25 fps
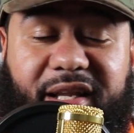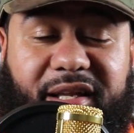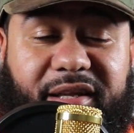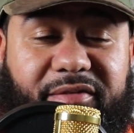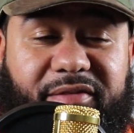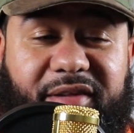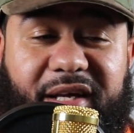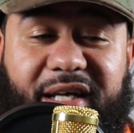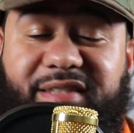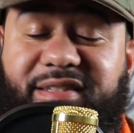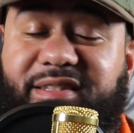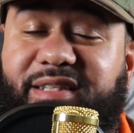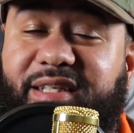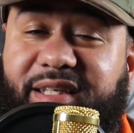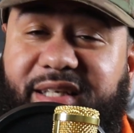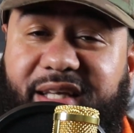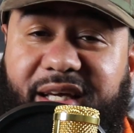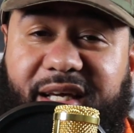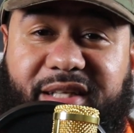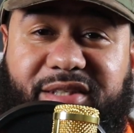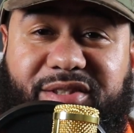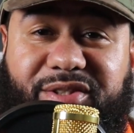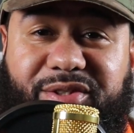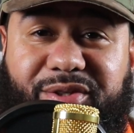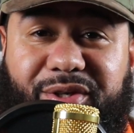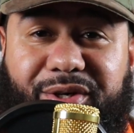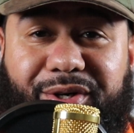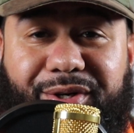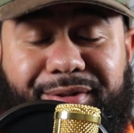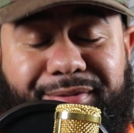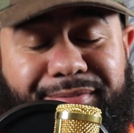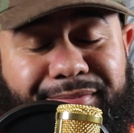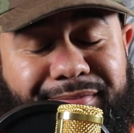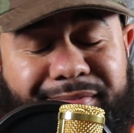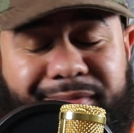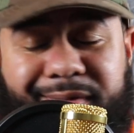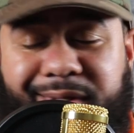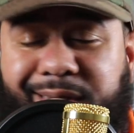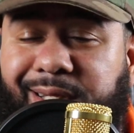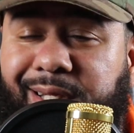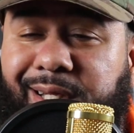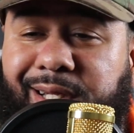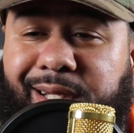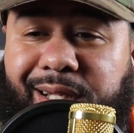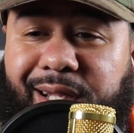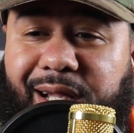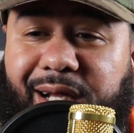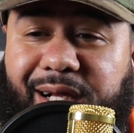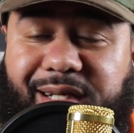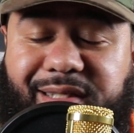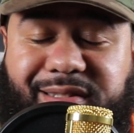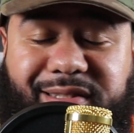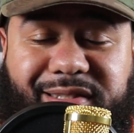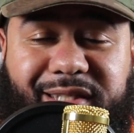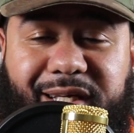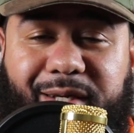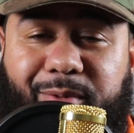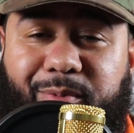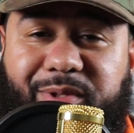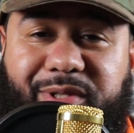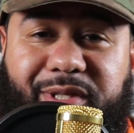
And if that's the case, you know, like I said,